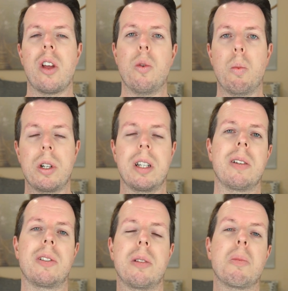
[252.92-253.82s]
the woody
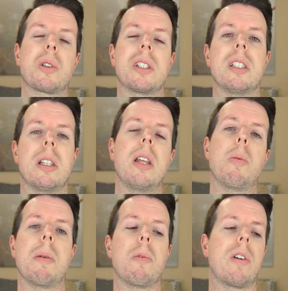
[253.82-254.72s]
notes and ambroxan is a little
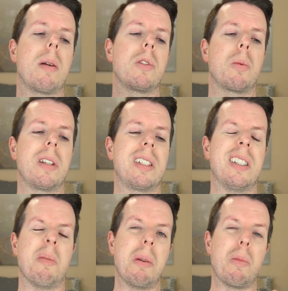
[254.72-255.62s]
bit more amped, where this
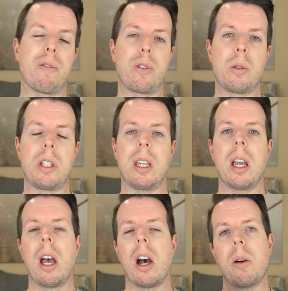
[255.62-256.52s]
is a bit more fruity,
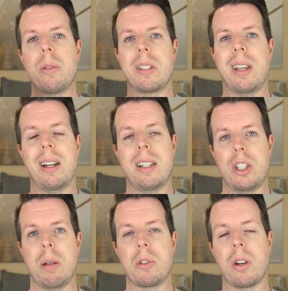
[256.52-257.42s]
I would say Le
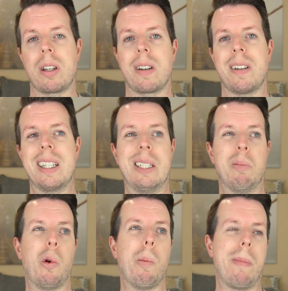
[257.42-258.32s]
Gemme TYGAR is
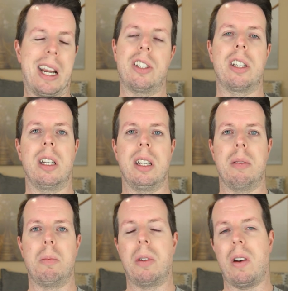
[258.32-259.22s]
more
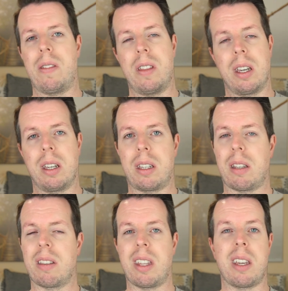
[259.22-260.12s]
masculine, but I think
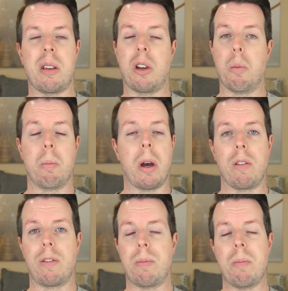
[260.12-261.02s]
they could
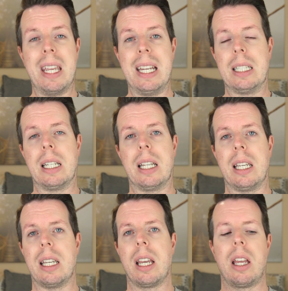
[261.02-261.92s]
both
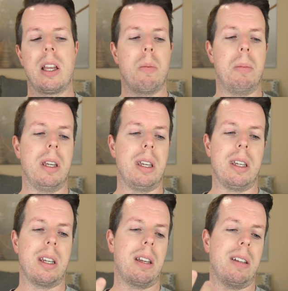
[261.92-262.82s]
easily
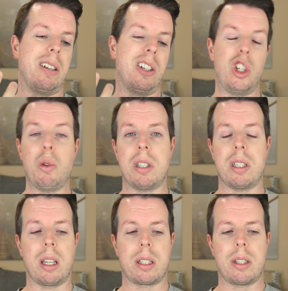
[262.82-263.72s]
be
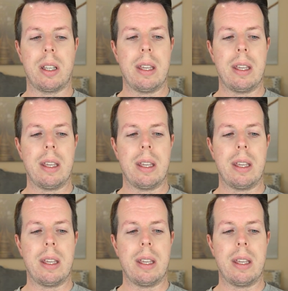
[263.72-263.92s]
unisex.